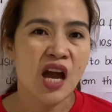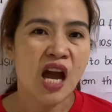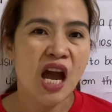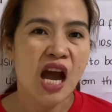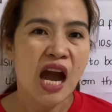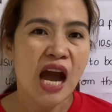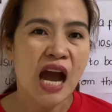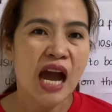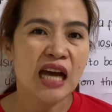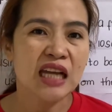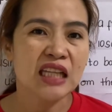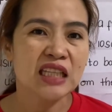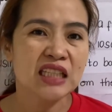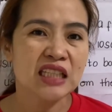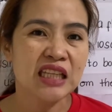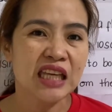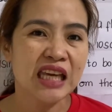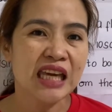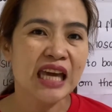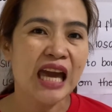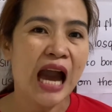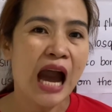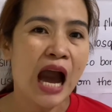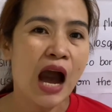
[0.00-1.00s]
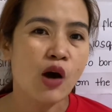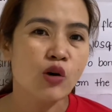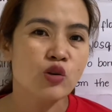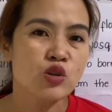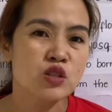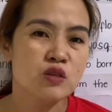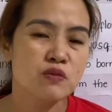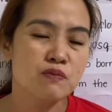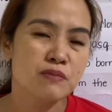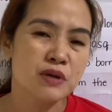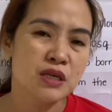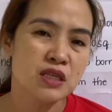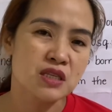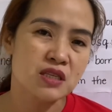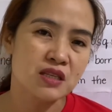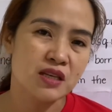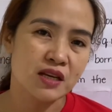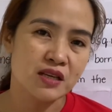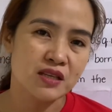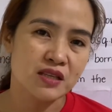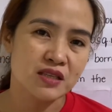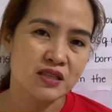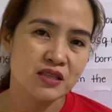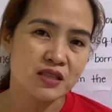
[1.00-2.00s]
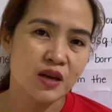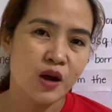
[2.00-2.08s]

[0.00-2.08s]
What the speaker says: a tea house business.